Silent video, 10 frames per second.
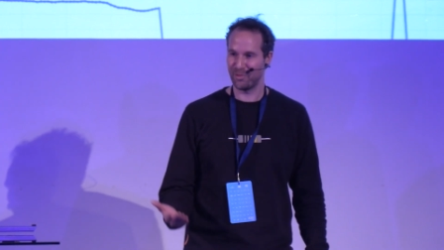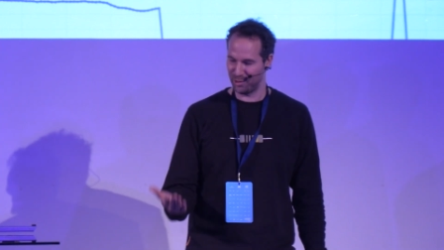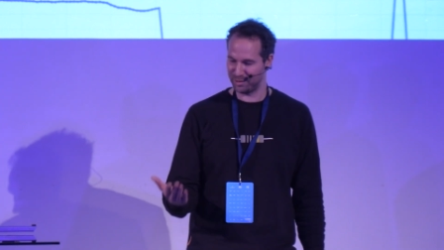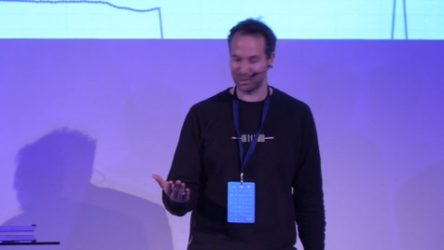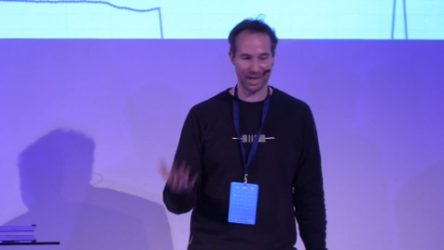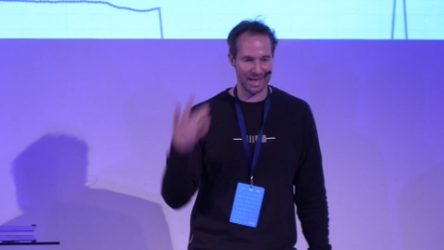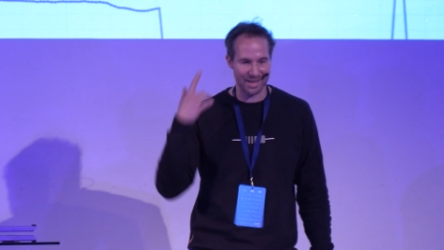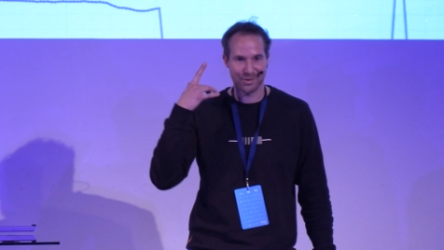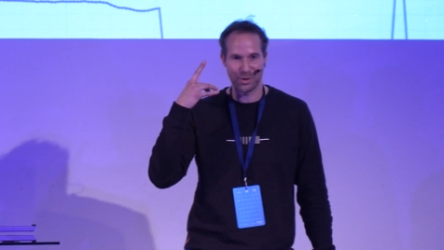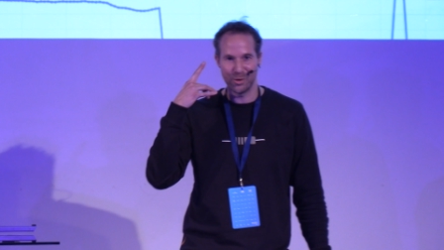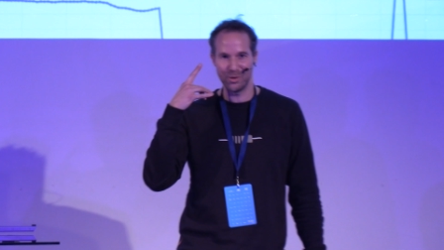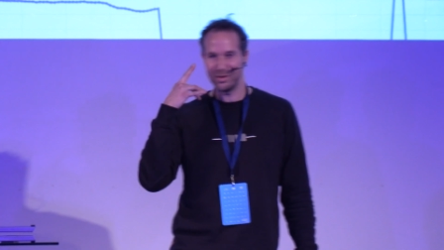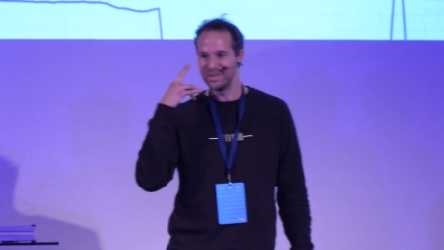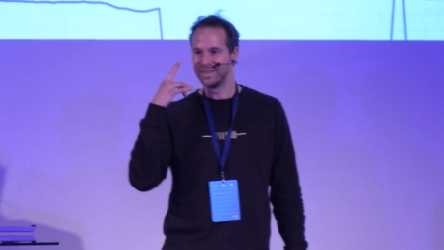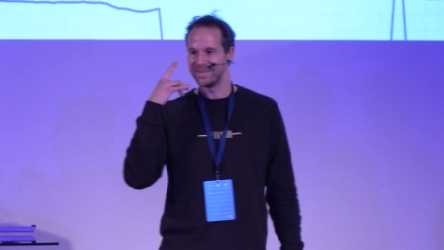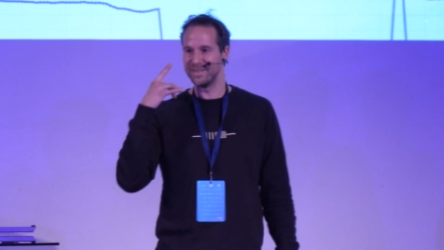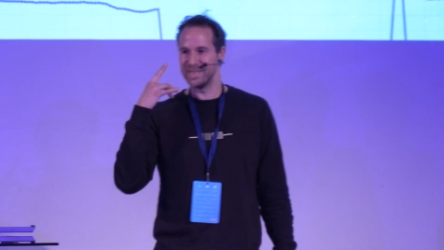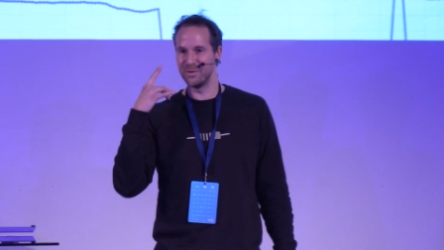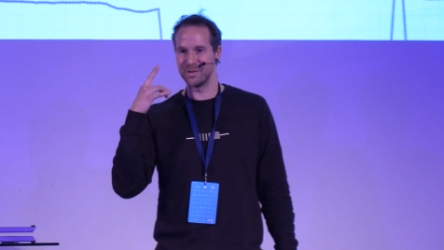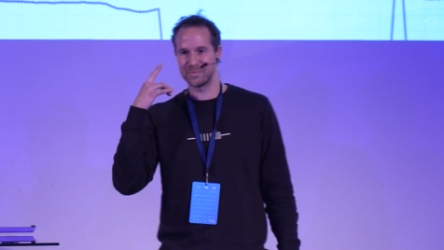thought, okay, let's call the
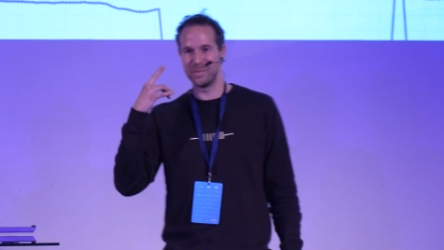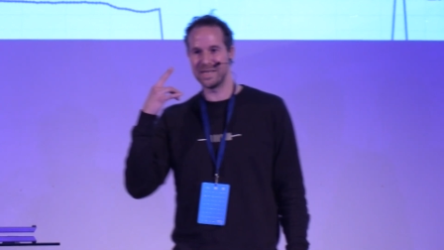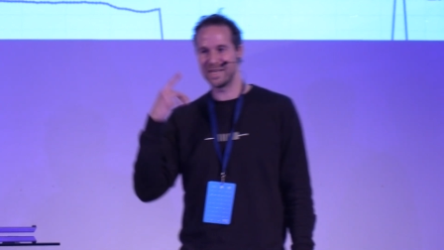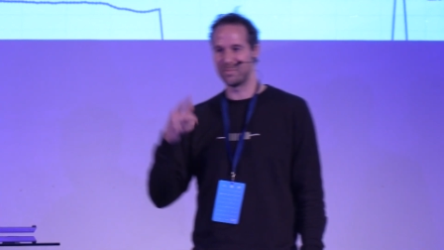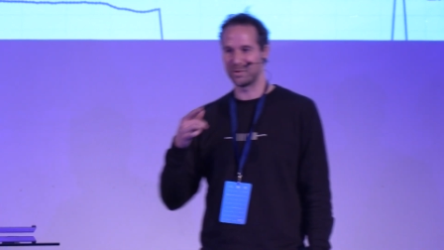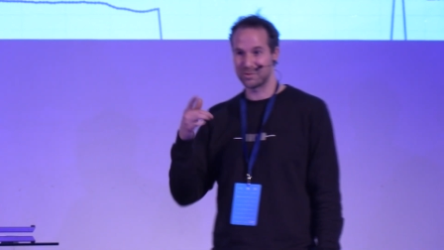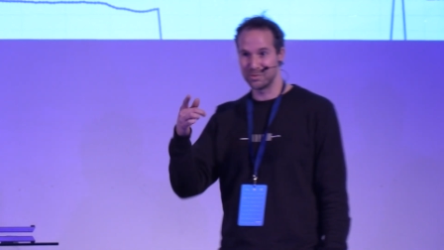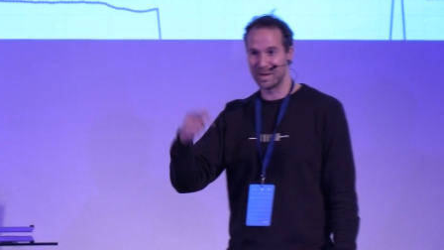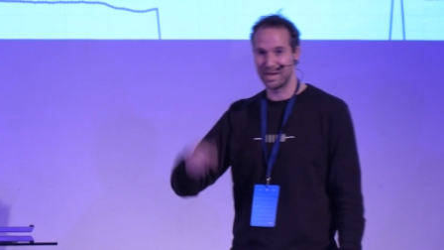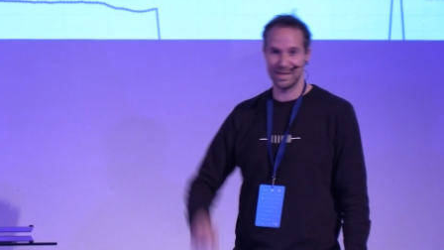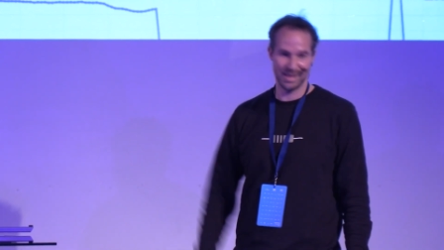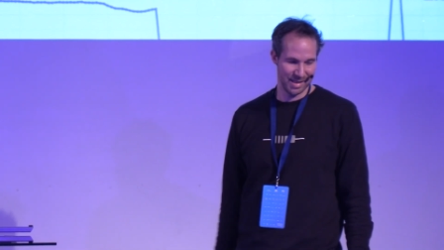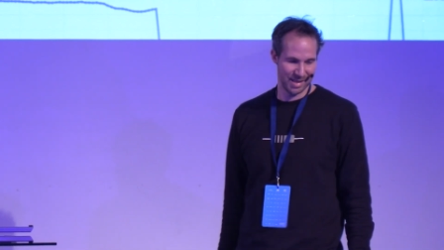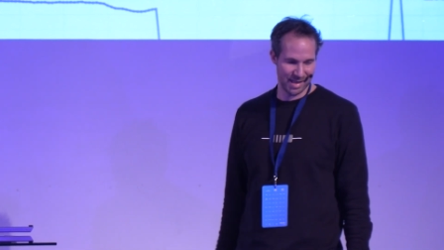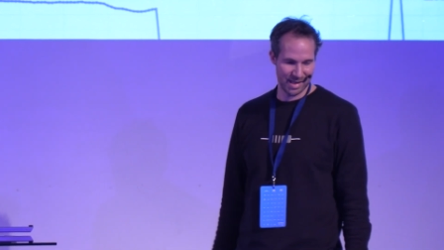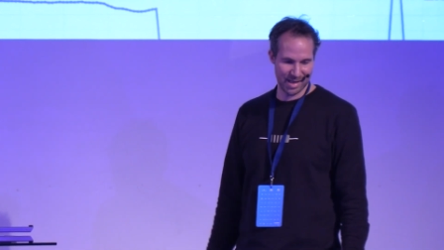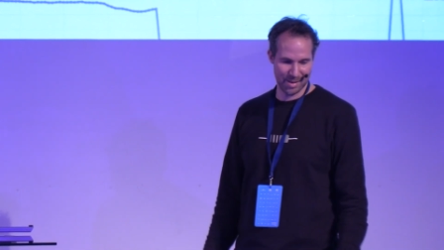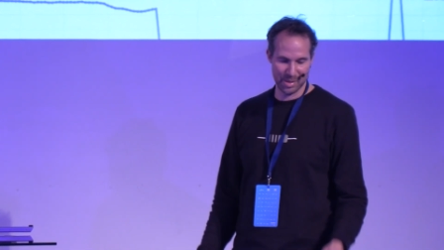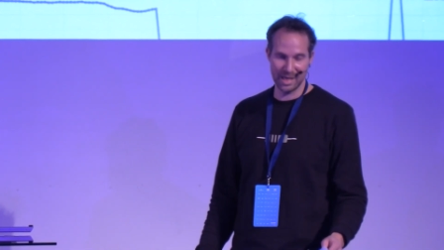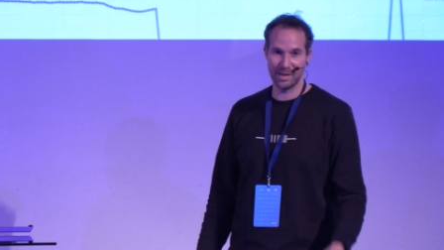nearest beekeeper to my
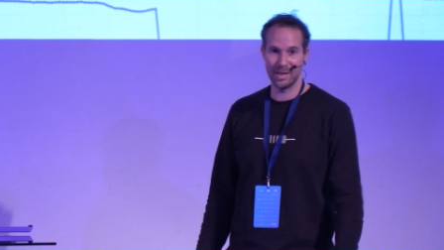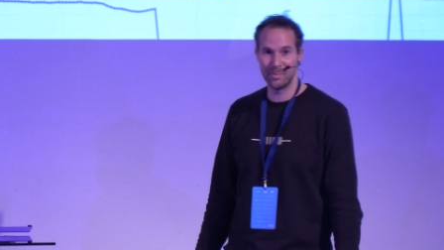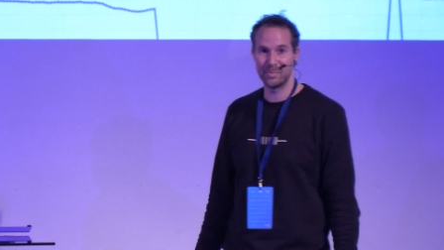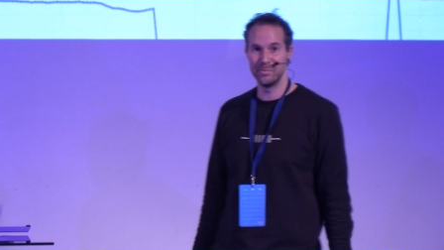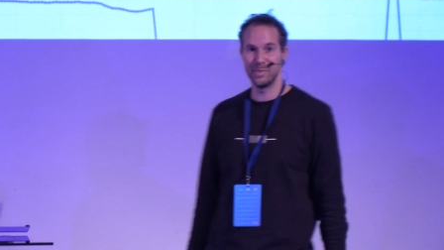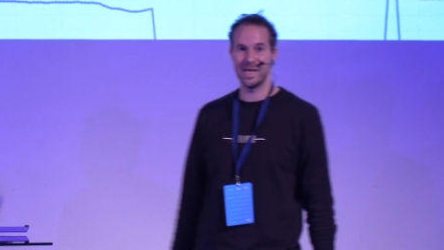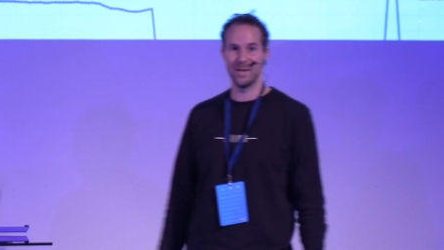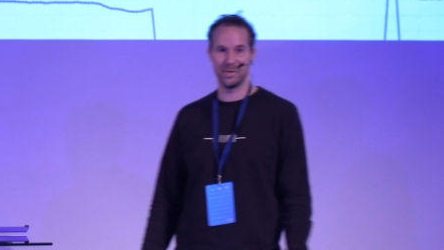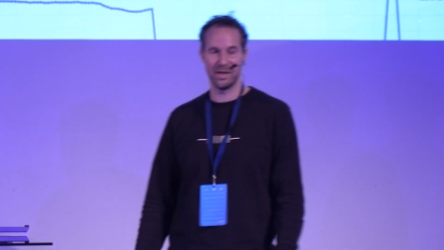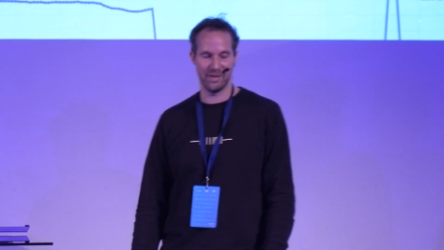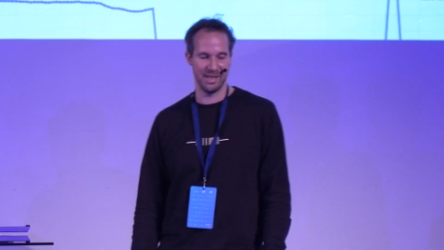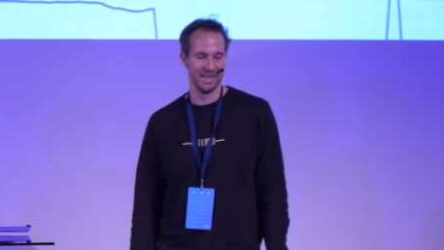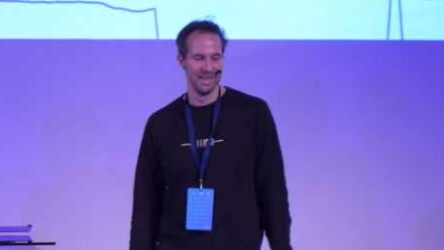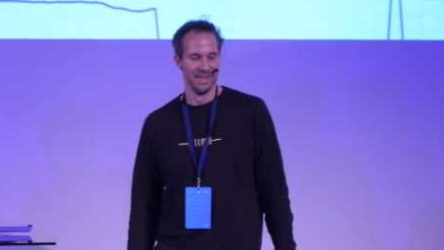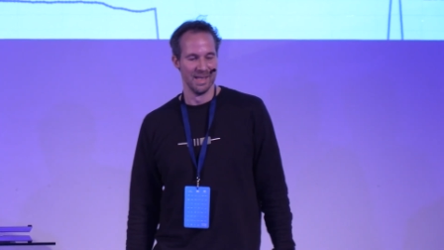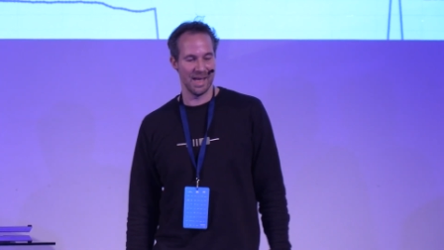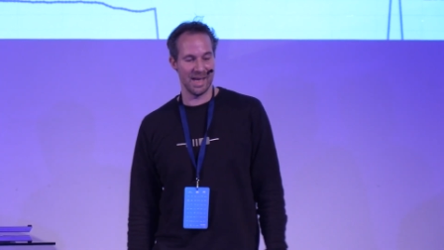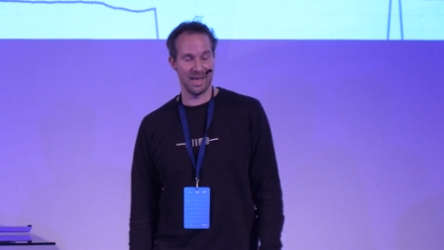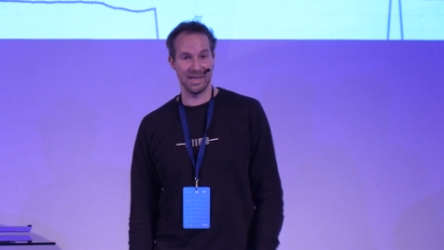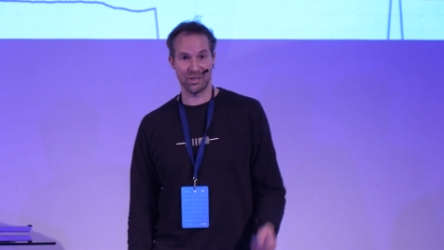bee apiary and